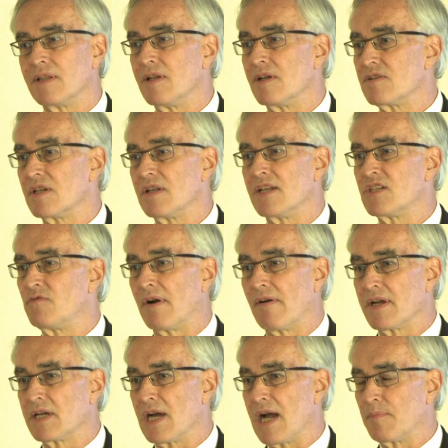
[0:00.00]
It's
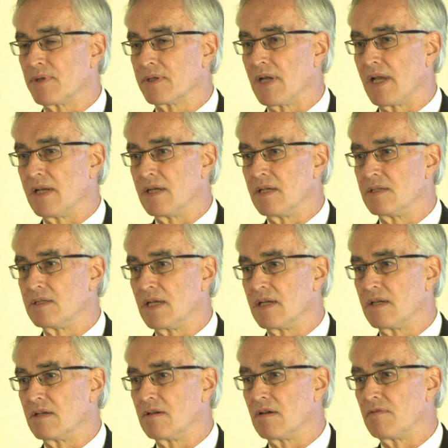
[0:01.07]
very complicated
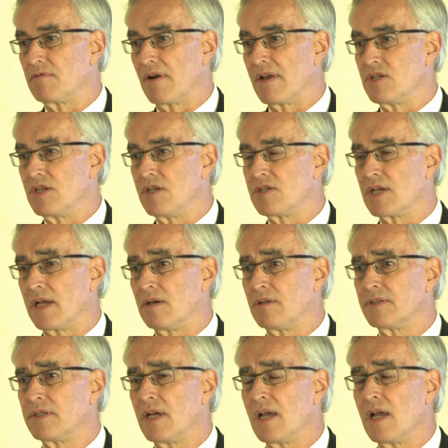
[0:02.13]
and very
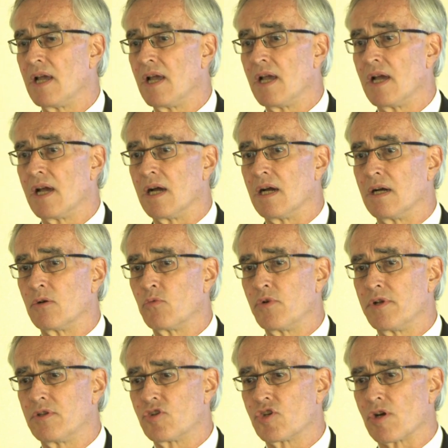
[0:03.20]
detailed
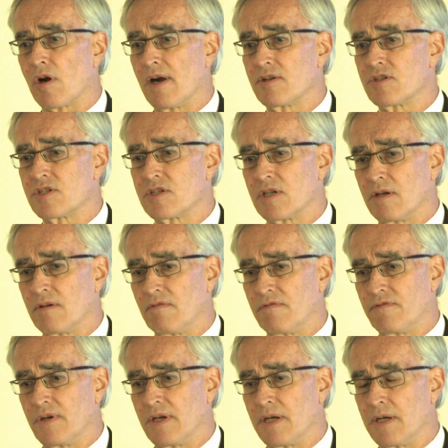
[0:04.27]
with charts of